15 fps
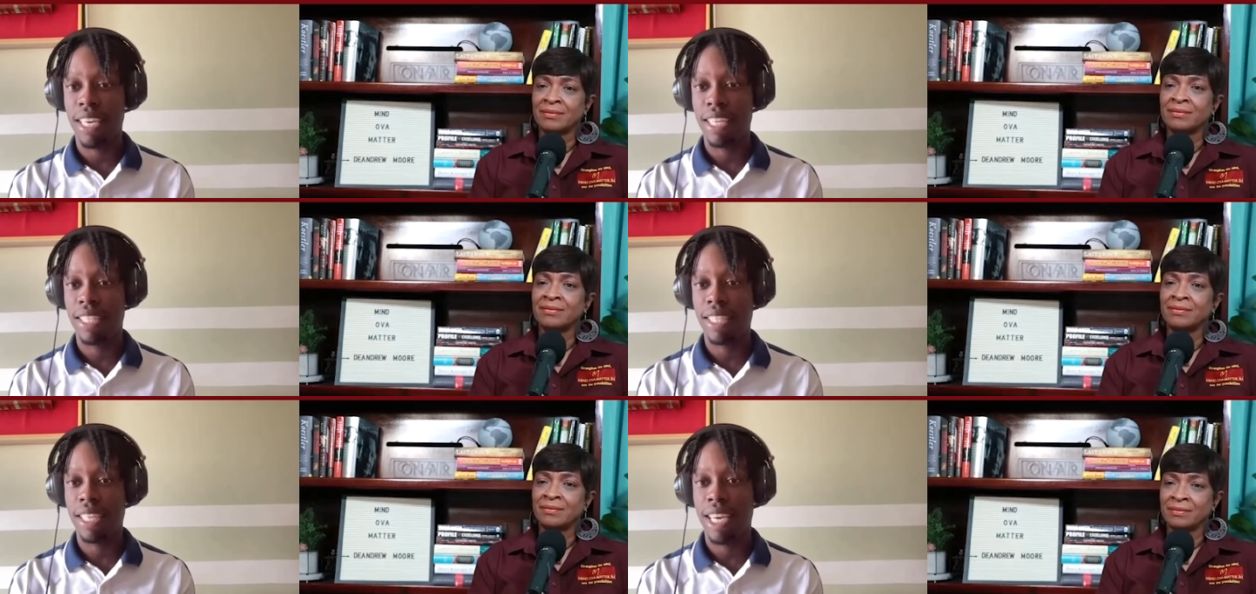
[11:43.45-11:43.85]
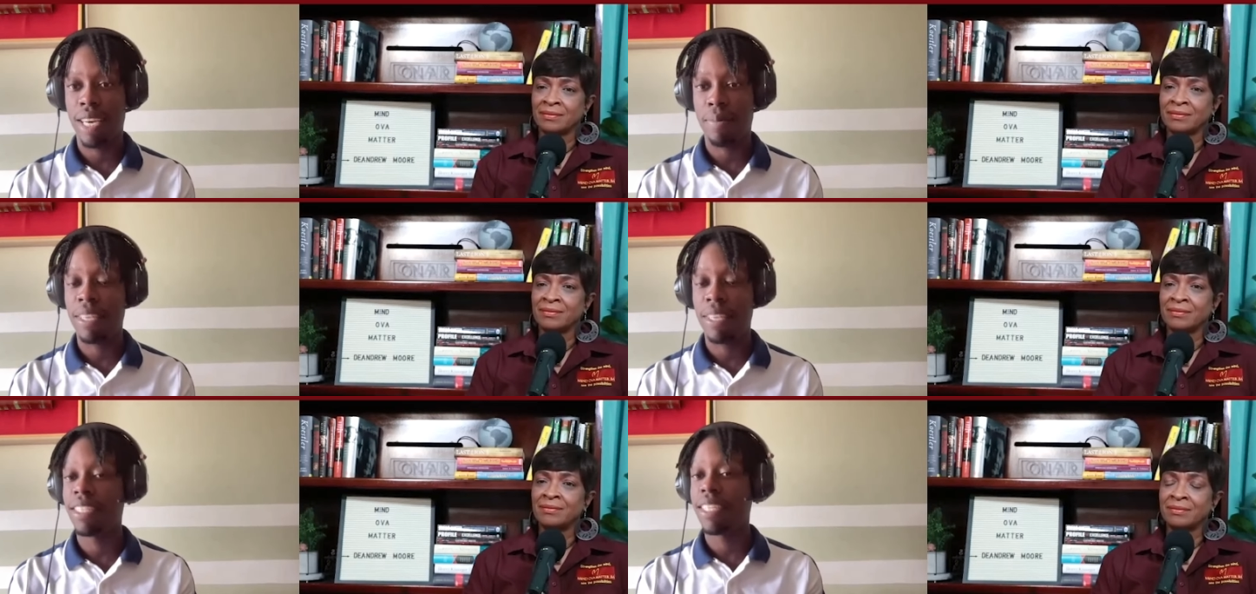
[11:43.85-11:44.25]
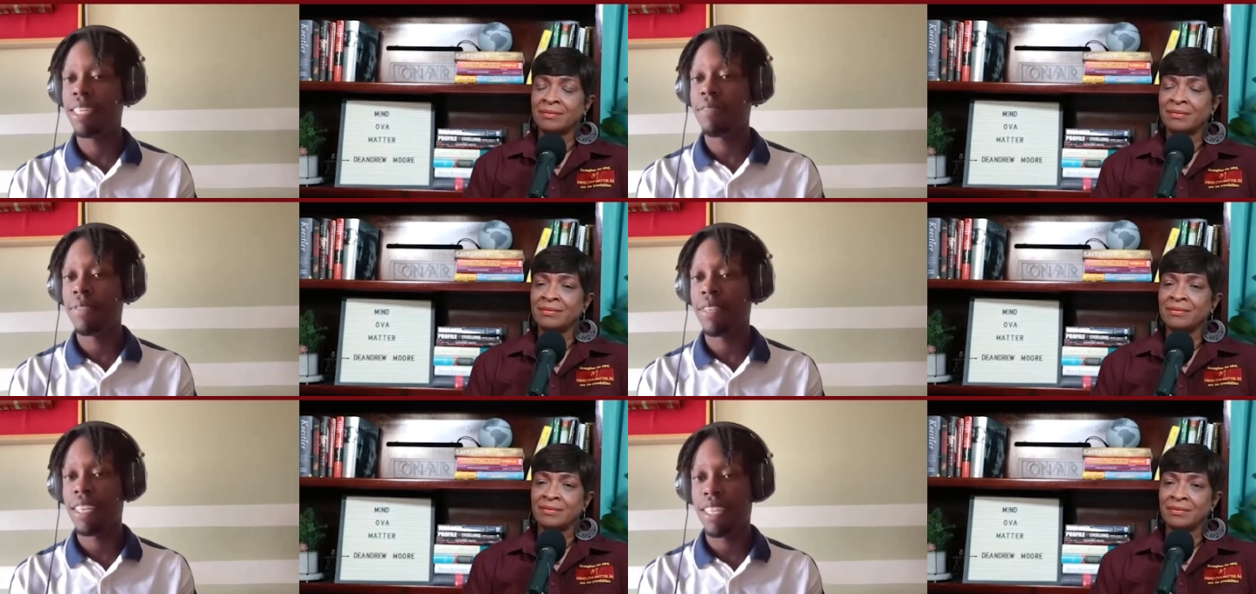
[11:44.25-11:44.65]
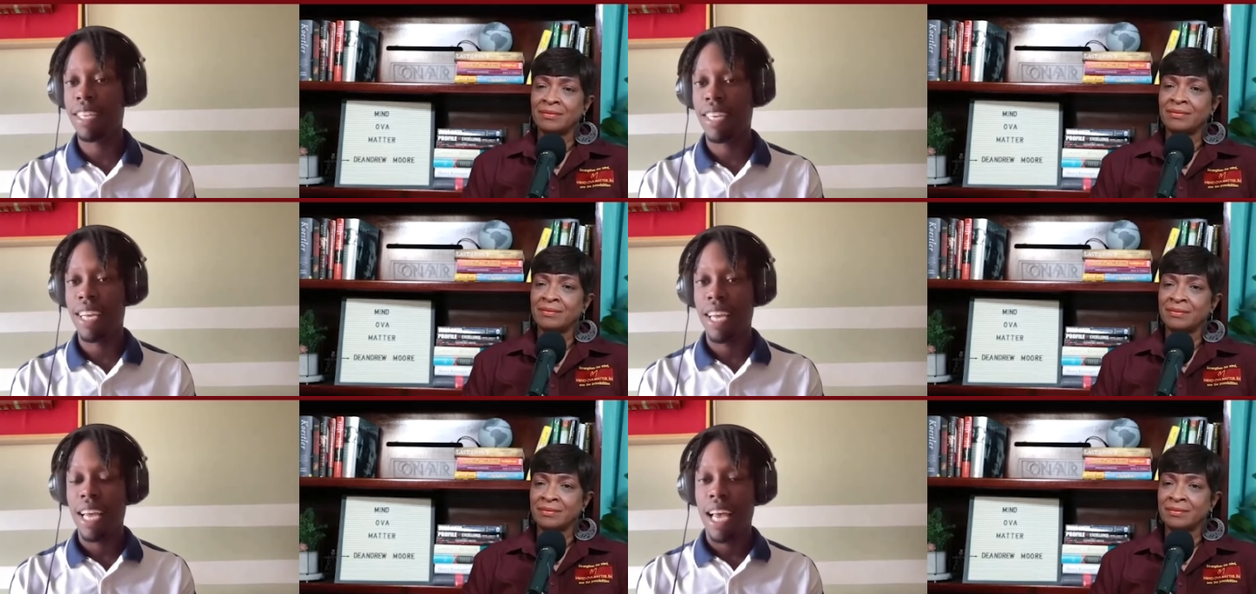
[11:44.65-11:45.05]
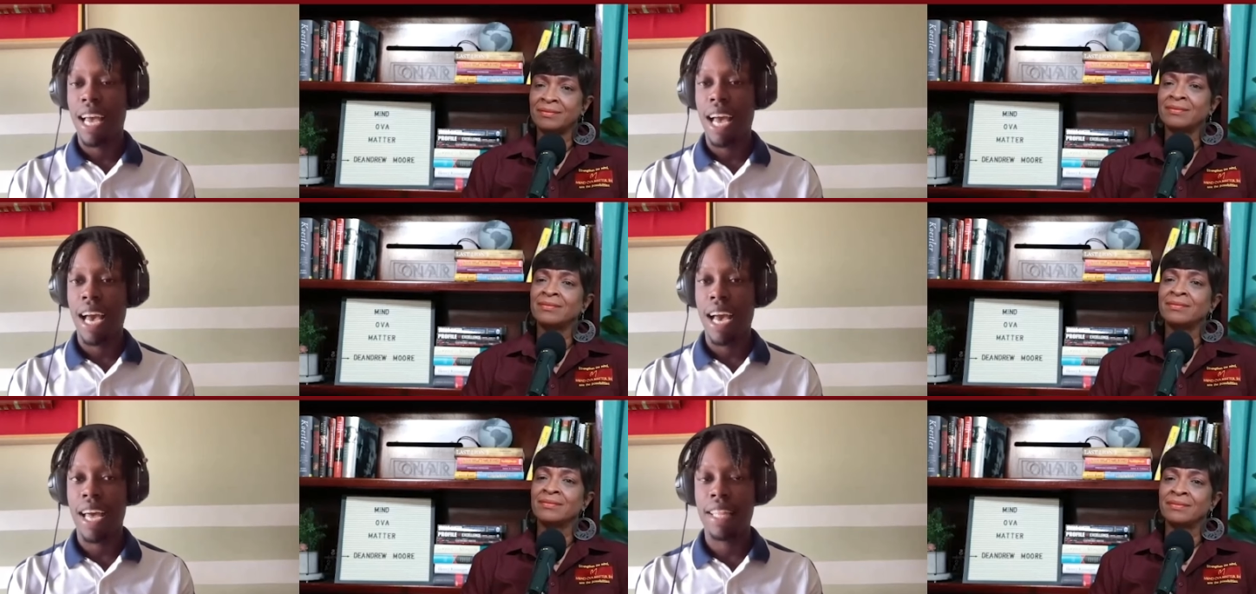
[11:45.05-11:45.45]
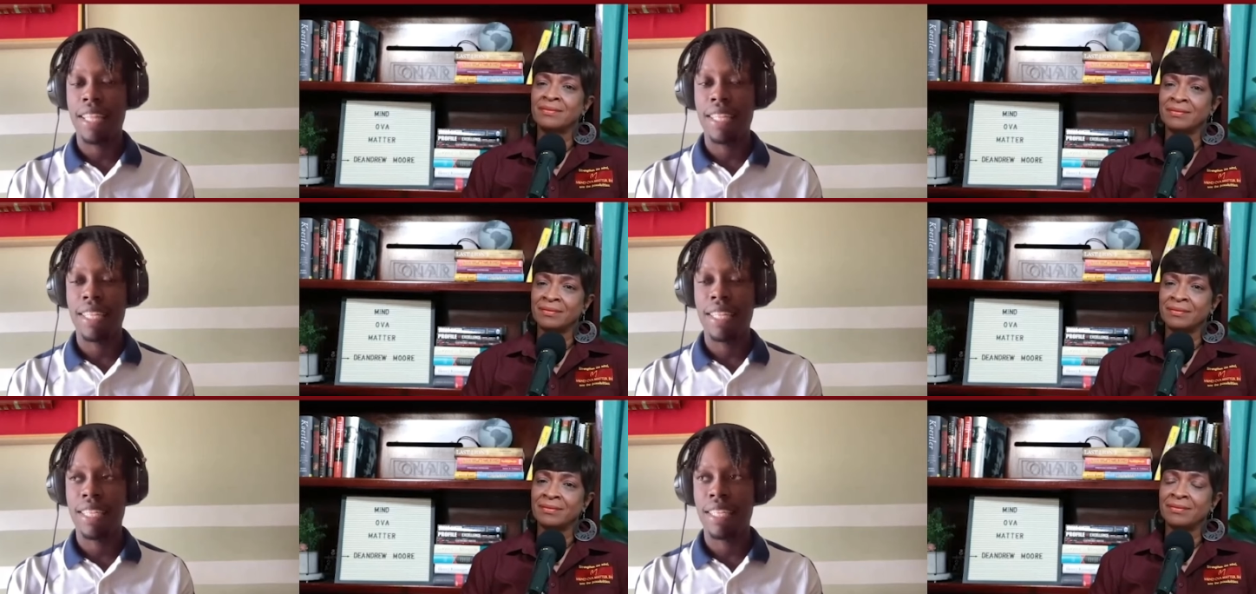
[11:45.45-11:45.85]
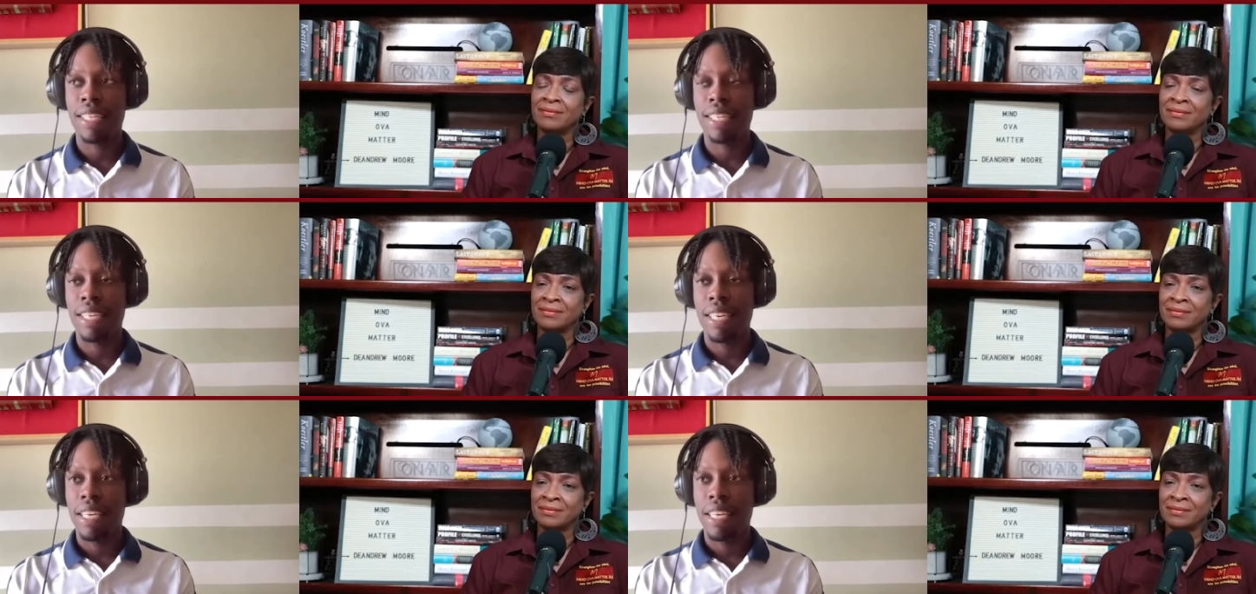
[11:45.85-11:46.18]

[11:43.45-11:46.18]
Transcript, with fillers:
Speaker 1: ATM this evening, mm-hmm. and mm-hmm. uh,